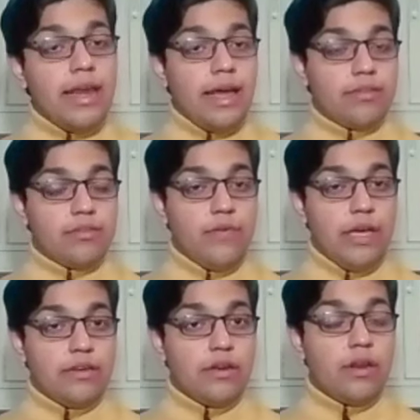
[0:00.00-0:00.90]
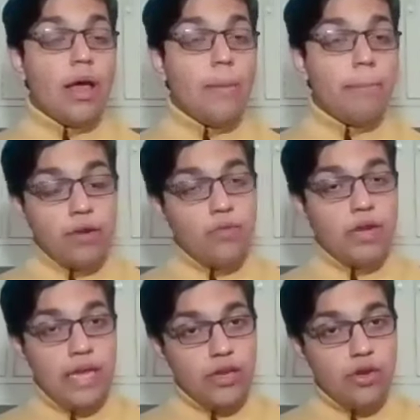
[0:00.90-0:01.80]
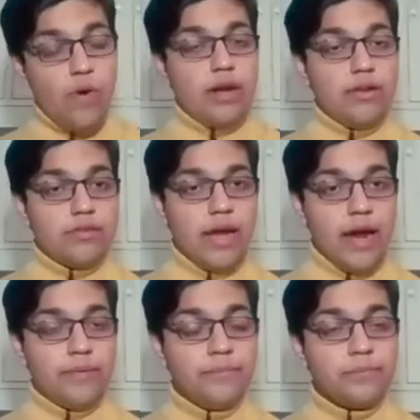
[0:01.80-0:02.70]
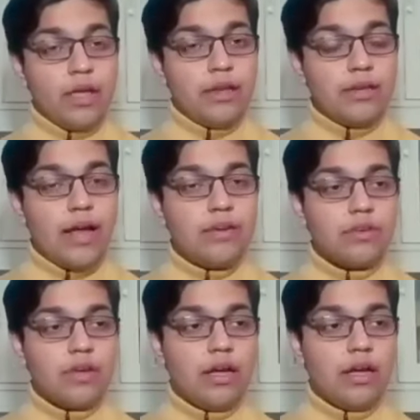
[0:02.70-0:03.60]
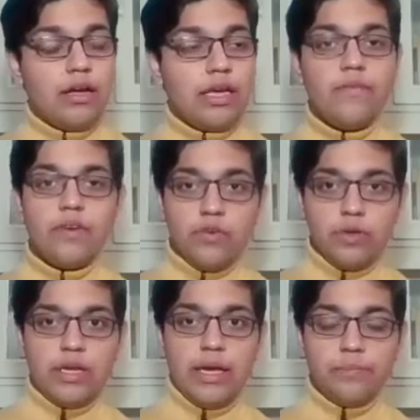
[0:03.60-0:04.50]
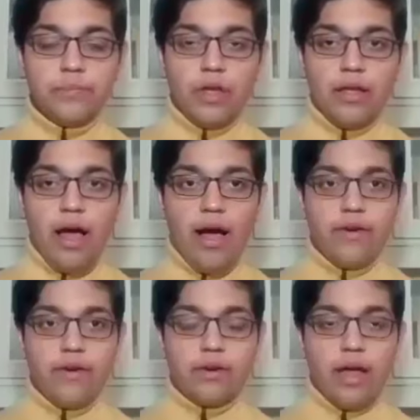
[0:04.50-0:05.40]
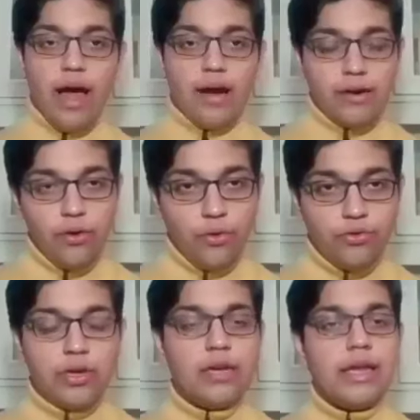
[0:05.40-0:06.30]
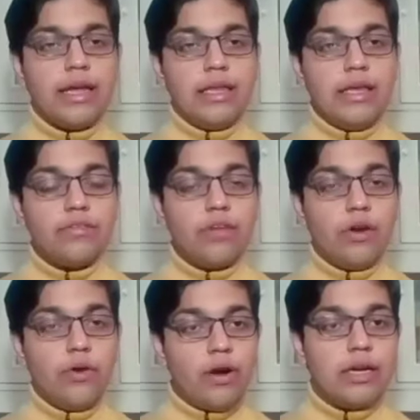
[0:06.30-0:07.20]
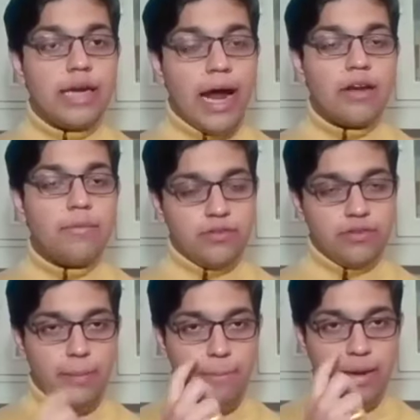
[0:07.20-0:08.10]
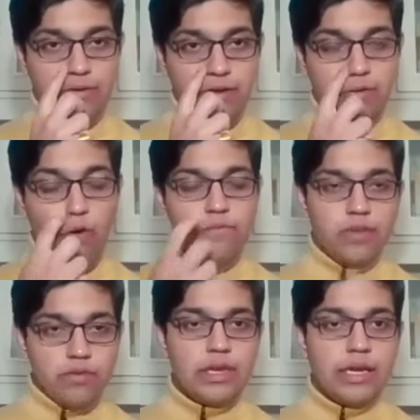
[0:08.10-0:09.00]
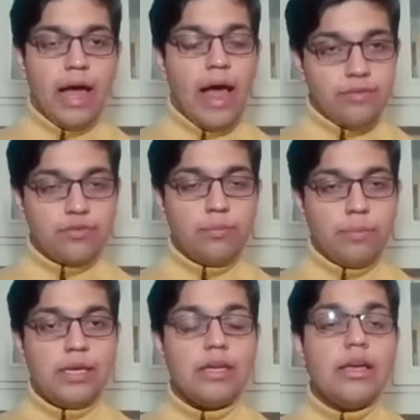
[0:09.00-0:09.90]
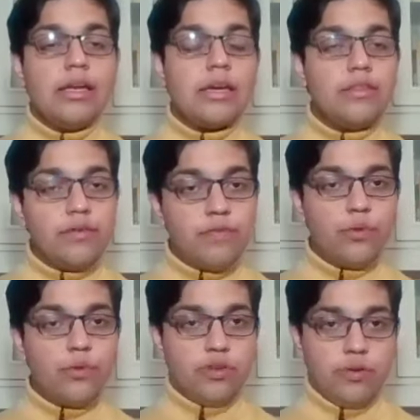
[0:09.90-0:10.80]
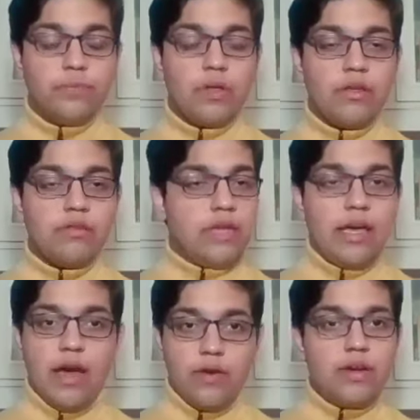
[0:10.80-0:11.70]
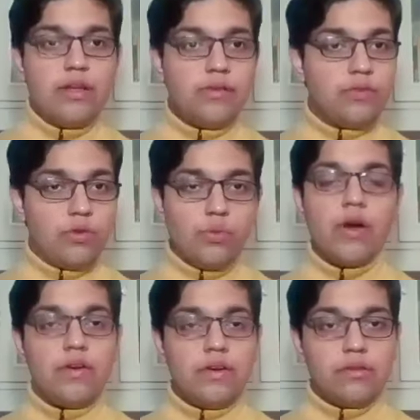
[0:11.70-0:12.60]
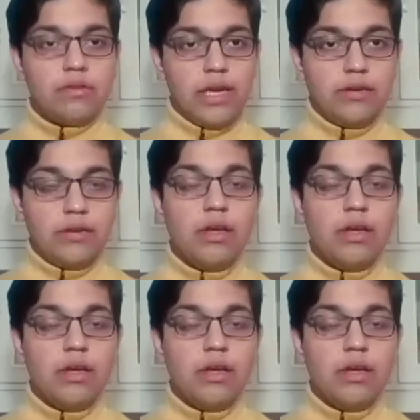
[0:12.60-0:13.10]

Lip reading: are excavated. But we need to understand that even today, our archaeological techniques are not that much competent. Obviously, it has to be that in the future, say 100 years or 200 years later,